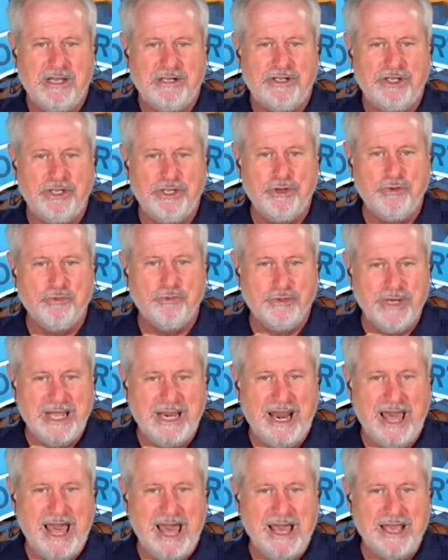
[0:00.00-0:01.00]
Do you
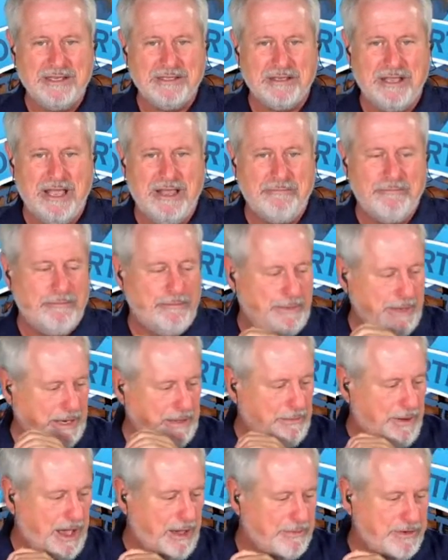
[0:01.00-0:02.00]
realize, and Billy
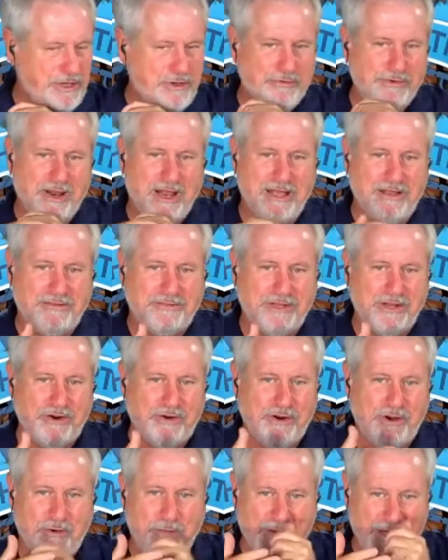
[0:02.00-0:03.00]
Bob, if you
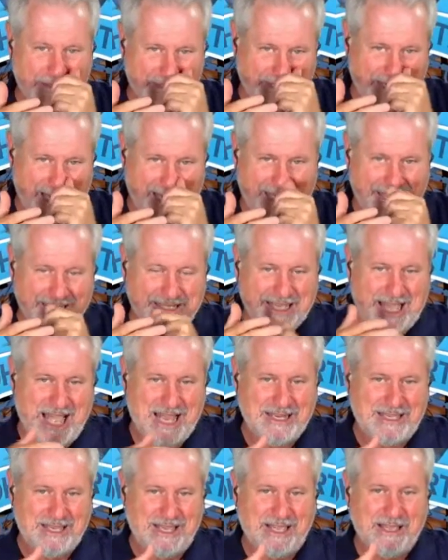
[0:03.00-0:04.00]
don't know my psychic
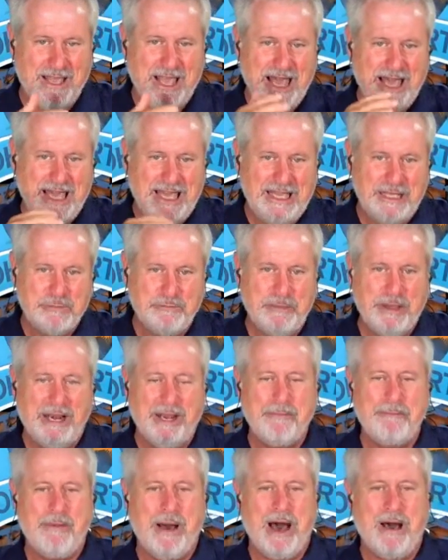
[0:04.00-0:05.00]
sidekick, he's
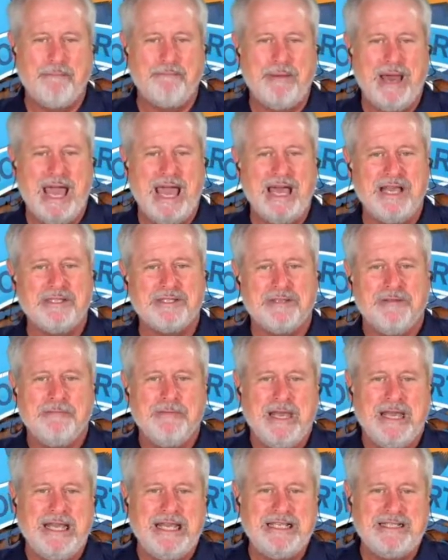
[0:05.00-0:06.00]
Billy Bob Bass.
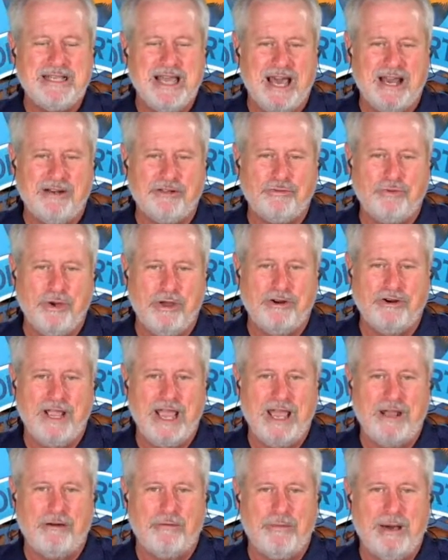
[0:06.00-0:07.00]
He's got a Twitter
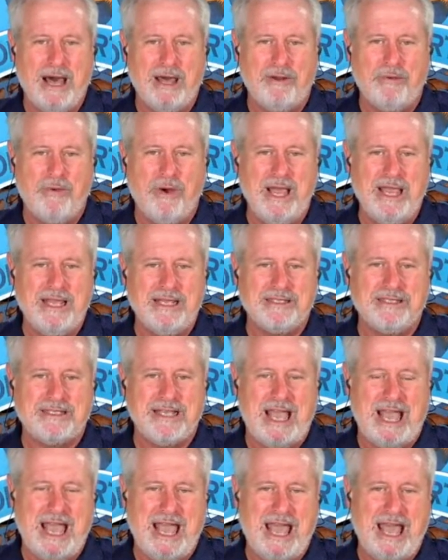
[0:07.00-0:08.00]
handle, by the way. It's
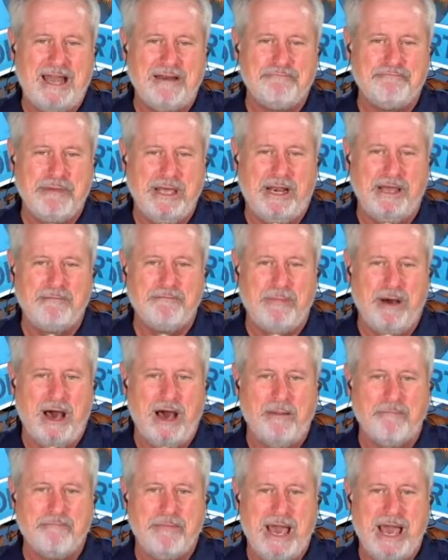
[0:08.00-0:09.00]
at Billy
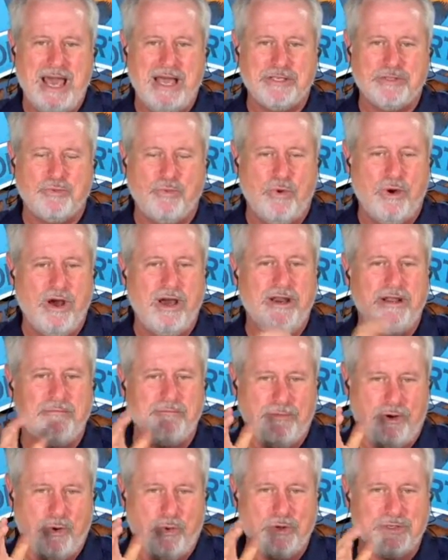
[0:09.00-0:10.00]
Bob Bass 1. And
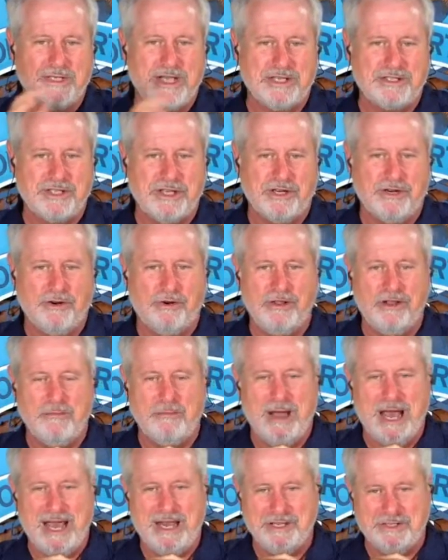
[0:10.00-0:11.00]
of course, I said earlier,
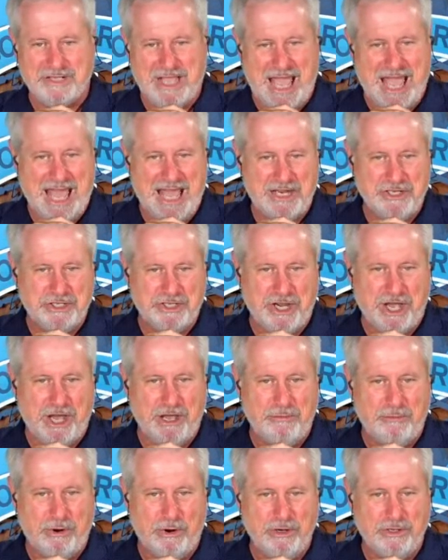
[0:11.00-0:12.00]
mine is at
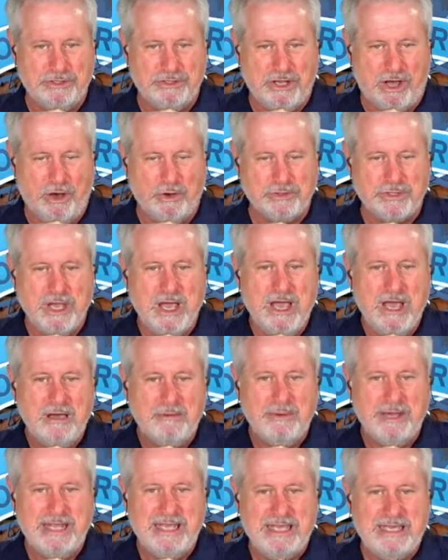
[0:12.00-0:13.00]
John Martin Talks.
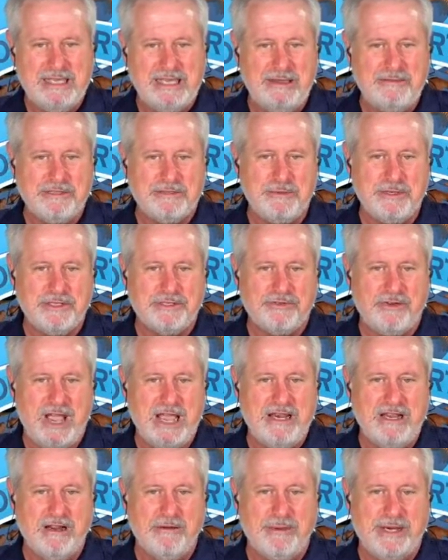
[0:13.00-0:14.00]
But he keeps me straight here.